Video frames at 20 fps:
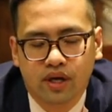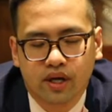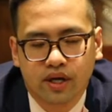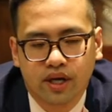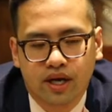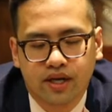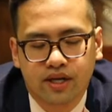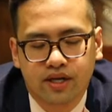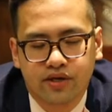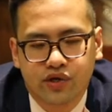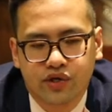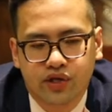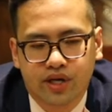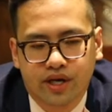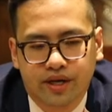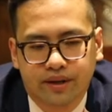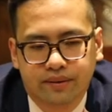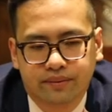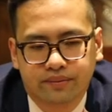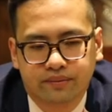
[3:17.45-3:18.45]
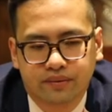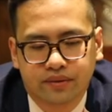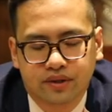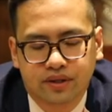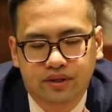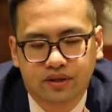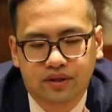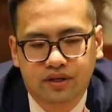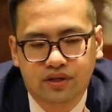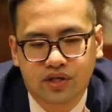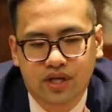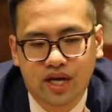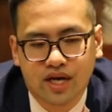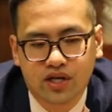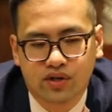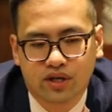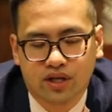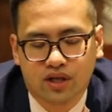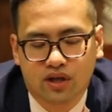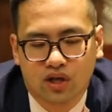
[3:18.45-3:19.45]
Yeah, there's
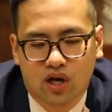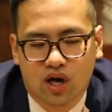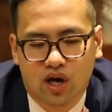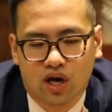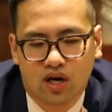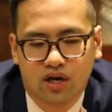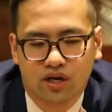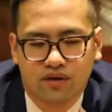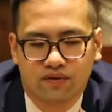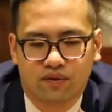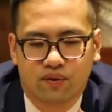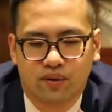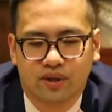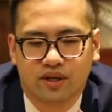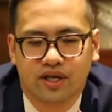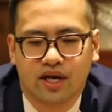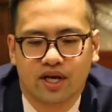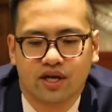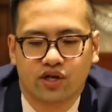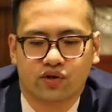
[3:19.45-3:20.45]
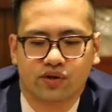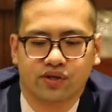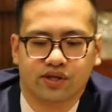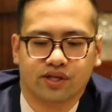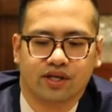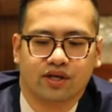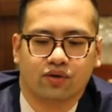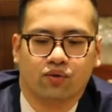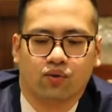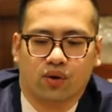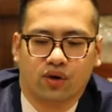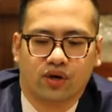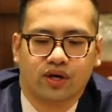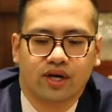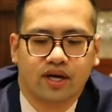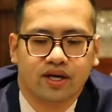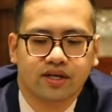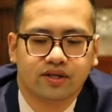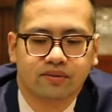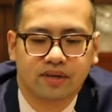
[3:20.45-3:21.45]
actually a lot of really interesting work
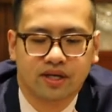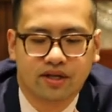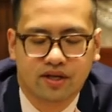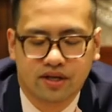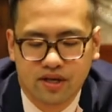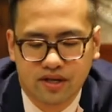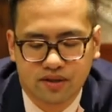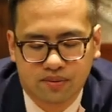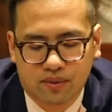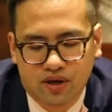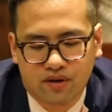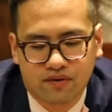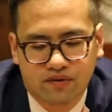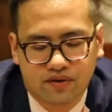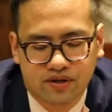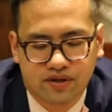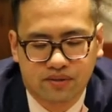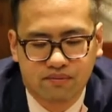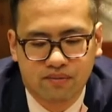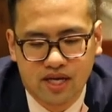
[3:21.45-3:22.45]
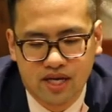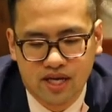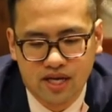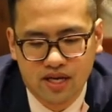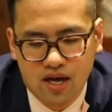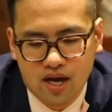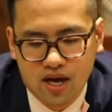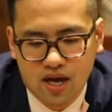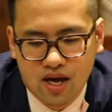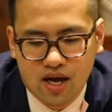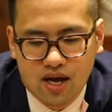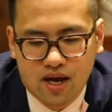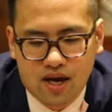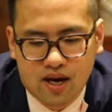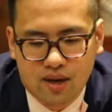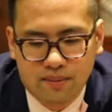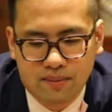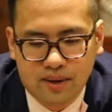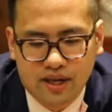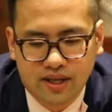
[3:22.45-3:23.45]
that has been done as part of this meeting.
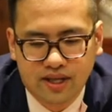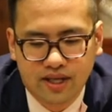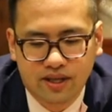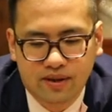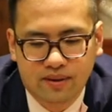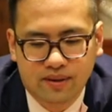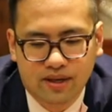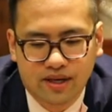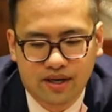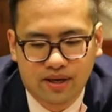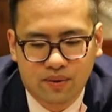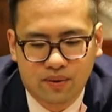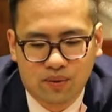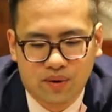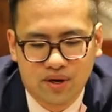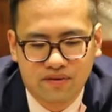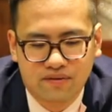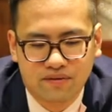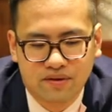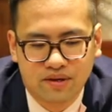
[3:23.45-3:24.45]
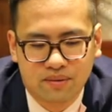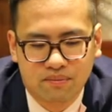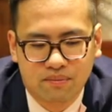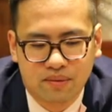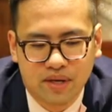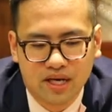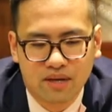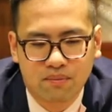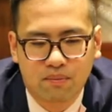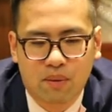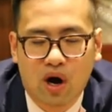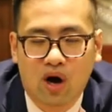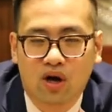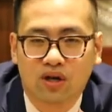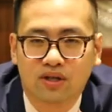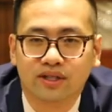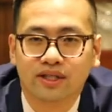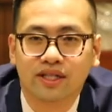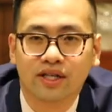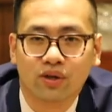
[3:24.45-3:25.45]
I think one of the big
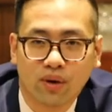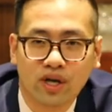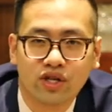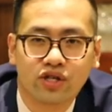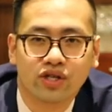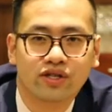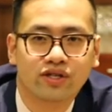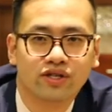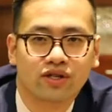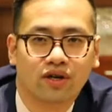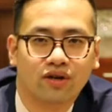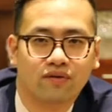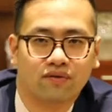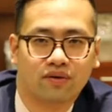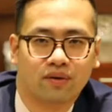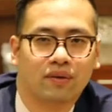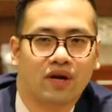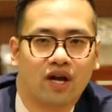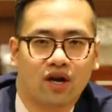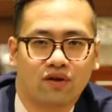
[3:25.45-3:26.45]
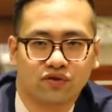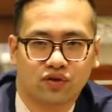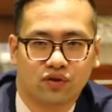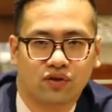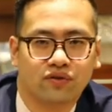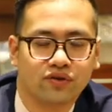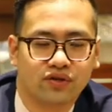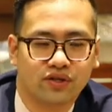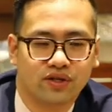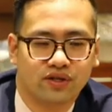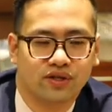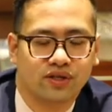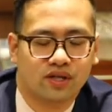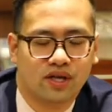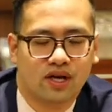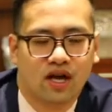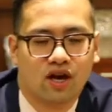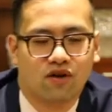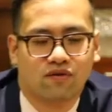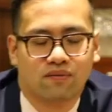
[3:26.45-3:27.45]
policy questions from a health services,
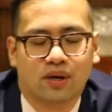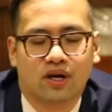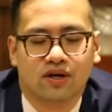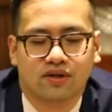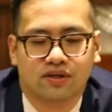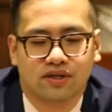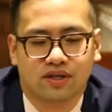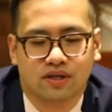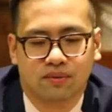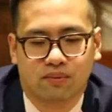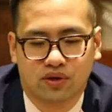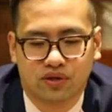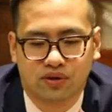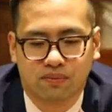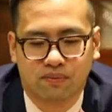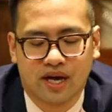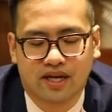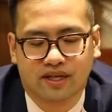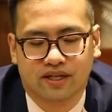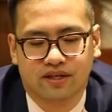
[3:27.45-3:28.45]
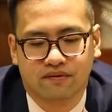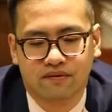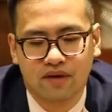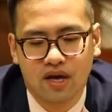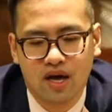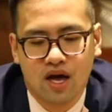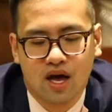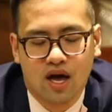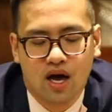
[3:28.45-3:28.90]
health policy perspective